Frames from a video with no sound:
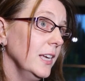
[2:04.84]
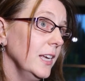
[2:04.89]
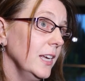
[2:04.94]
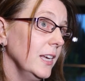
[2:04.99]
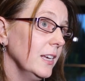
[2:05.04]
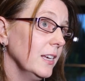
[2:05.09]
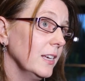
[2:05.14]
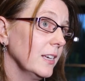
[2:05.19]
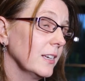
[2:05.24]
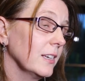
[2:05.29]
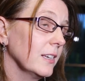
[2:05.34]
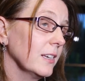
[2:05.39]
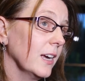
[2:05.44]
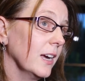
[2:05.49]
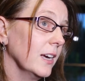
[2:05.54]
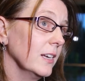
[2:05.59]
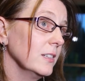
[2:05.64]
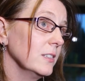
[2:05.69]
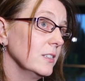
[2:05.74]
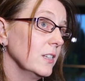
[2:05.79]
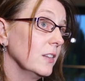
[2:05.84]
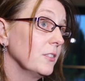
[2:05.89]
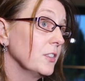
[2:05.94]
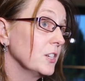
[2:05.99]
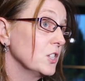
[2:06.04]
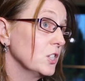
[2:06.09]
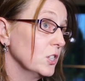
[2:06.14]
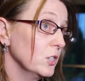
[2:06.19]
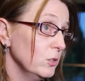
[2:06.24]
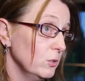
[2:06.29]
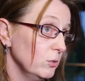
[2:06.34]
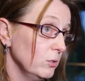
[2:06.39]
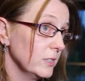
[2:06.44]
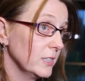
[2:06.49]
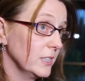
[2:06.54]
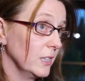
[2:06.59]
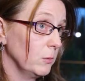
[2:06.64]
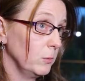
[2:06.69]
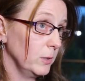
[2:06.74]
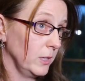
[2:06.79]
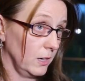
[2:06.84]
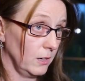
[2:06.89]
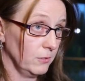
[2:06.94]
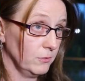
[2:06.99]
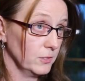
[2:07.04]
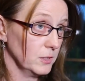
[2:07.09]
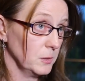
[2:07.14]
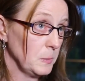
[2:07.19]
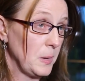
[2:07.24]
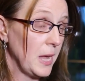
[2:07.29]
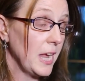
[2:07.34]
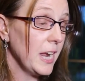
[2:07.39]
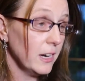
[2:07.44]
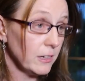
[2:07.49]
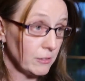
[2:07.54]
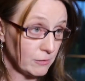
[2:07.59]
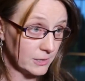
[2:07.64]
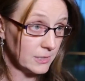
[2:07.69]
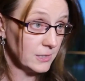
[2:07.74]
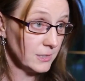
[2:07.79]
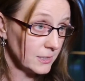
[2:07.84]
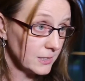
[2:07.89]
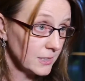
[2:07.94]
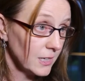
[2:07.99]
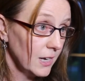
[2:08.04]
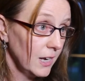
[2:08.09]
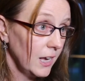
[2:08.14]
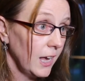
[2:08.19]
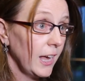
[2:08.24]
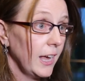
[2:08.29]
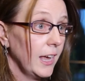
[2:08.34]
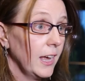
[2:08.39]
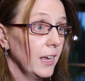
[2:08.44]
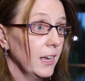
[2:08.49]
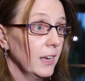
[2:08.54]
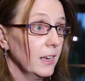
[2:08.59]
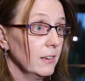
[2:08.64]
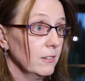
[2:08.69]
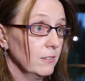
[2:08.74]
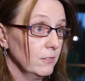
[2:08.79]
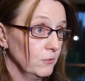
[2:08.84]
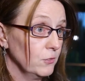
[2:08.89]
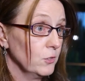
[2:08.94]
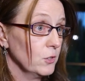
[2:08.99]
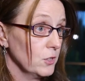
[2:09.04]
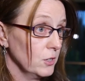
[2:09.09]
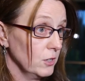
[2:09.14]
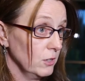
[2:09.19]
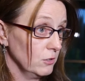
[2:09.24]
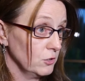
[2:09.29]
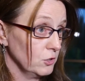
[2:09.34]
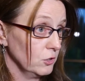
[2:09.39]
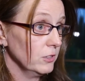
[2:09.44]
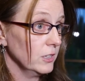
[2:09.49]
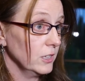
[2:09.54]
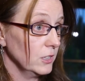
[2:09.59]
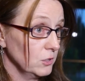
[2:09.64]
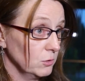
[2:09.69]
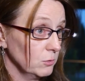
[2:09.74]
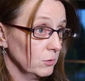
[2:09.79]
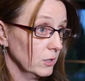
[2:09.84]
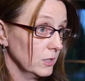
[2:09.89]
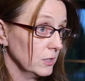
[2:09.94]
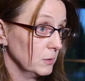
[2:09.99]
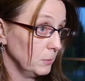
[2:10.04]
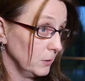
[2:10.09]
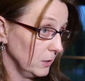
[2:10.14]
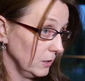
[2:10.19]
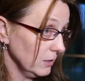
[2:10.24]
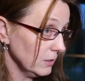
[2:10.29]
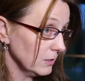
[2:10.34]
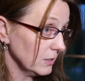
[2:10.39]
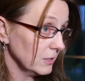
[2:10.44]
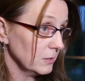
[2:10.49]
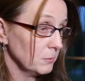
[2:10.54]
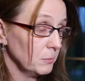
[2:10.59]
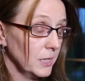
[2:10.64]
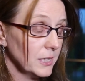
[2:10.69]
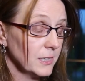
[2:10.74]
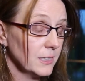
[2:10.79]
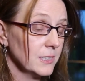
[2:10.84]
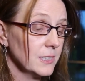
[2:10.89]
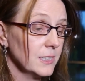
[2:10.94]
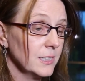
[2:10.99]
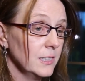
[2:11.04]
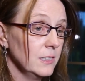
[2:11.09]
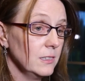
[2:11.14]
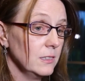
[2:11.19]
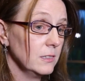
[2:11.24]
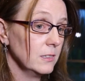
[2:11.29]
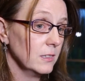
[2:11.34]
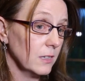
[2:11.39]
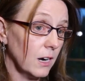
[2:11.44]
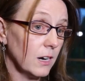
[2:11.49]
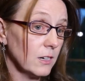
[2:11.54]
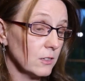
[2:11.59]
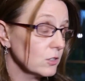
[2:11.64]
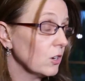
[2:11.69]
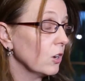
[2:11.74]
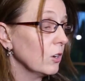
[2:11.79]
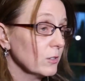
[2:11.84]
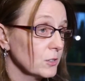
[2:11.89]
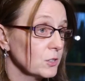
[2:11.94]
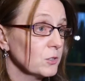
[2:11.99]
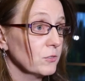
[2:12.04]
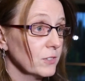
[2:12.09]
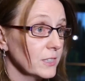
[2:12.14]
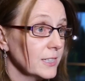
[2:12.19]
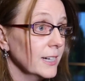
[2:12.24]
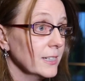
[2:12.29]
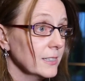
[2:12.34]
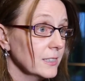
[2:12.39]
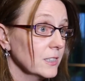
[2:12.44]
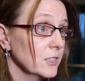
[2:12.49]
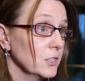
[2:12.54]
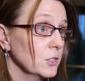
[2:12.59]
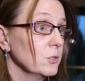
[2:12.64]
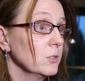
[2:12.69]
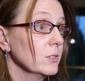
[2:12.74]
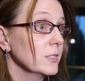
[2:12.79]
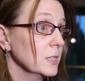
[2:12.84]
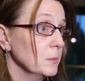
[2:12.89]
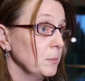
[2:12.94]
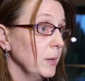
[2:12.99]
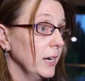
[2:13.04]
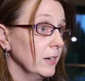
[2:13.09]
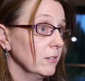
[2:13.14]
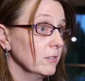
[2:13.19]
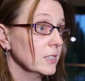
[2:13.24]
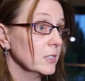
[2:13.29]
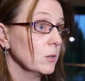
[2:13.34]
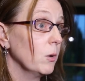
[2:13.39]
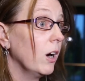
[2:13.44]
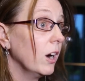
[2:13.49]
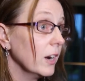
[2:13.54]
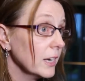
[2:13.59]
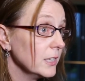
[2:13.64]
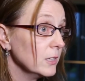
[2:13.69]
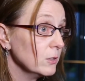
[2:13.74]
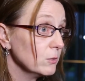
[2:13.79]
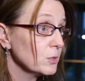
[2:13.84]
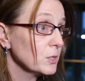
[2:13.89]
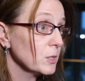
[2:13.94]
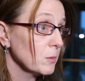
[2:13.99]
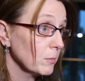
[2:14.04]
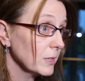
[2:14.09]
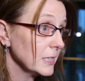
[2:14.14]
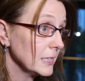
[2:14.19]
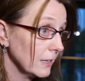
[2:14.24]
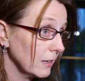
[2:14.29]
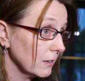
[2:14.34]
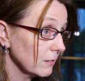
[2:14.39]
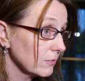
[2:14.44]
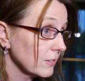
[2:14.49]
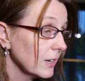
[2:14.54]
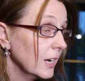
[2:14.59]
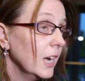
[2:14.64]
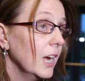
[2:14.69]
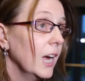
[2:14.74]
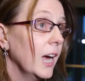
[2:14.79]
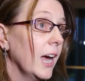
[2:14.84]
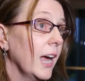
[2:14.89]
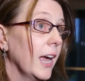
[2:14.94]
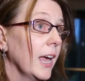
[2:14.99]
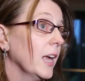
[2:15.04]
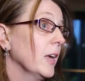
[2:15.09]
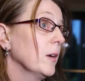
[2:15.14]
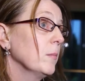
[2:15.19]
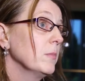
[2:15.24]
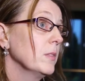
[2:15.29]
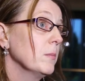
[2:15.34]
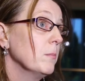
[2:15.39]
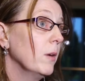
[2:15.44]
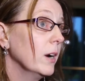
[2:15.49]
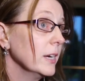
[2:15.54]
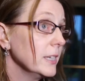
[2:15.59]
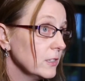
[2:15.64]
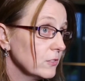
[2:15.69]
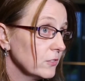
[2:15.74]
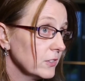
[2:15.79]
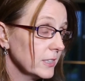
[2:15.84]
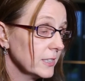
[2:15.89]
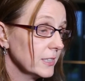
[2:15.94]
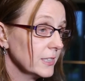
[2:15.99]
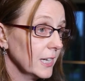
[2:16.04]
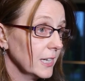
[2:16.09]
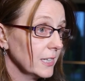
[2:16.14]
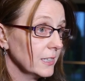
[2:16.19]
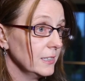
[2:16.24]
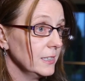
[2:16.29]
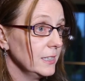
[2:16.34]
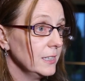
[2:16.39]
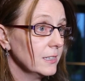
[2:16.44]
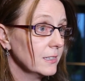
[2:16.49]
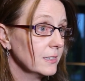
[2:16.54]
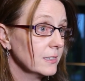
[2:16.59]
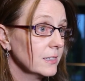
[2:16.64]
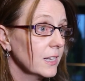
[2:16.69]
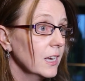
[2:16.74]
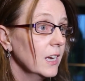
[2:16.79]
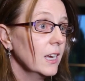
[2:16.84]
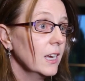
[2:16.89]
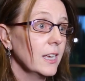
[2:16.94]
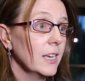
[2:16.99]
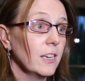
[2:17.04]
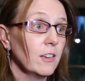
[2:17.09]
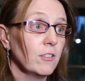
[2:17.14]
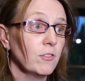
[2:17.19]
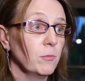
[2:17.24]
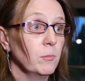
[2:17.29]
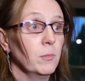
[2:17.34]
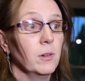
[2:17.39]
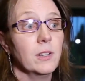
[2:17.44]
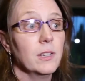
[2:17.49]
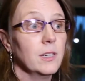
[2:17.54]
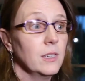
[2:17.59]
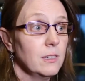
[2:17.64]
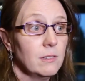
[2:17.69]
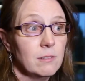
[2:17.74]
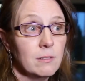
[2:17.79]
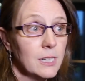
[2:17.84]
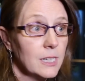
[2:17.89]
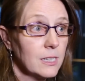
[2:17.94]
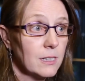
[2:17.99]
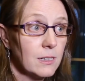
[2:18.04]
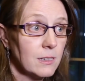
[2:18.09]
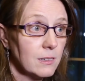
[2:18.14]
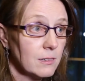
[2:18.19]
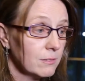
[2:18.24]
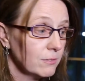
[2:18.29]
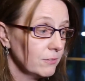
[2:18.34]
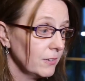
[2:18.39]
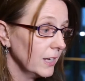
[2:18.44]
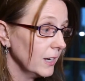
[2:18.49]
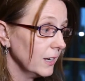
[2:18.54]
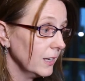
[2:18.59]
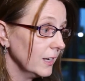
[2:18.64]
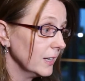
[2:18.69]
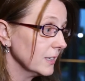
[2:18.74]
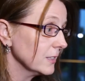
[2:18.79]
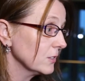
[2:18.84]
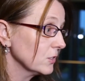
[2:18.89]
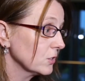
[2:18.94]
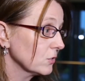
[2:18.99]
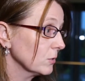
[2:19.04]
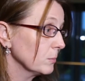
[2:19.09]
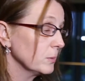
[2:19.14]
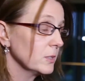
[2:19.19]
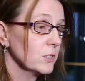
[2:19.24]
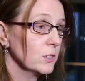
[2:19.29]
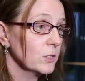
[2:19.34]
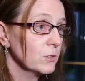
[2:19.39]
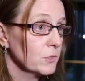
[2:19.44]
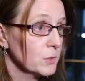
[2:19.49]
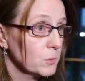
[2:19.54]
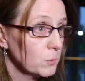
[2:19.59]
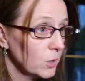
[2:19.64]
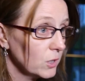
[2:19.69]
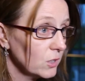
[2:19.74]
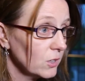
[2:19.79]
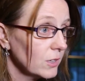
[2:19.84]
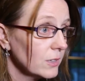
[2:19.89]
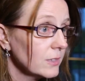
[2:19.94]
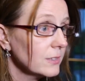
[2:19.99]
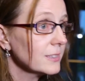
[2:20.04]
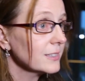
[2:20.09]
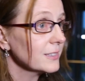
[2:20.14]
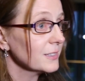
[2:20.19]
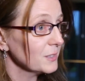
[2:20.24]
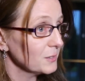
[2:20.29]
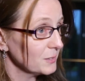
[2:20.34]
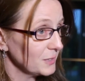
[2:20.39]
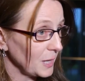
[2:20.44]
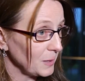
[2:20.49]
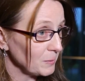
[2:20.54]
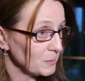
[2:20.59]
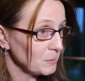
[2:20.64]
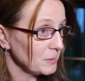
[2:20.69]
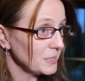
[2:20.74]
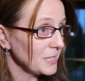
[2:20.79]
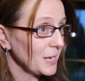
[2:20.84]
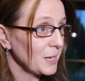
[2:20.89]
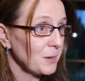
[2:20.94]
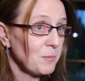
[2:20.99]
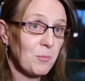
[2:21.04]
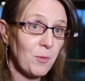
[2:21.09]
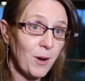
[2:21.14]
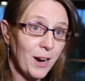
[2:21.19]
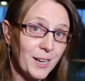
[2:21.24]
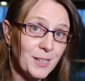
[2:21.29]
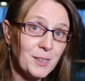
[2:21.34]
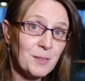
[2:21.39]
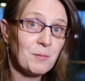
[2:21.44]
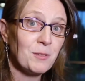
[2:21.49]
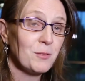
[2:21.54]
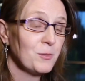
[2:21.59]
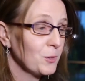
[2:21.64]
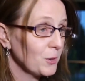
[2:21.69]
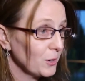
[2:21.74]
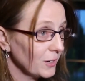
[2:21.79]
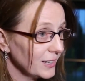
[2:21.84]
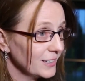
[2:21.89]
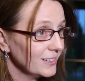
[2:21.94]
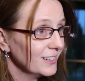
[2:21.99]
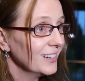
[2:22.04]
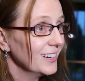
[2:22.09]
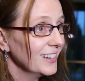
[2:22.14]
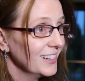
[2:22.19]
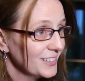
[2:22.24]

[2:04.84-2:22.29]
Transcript: think the tools that we offer the parents uh, for their journey towards birth and pregnancy are also fantastic tools as parents, so I use them myself. Um, the mindfulness techniques, if my little fella has scribbled all over the walls, you know, it helps me take a breath before I,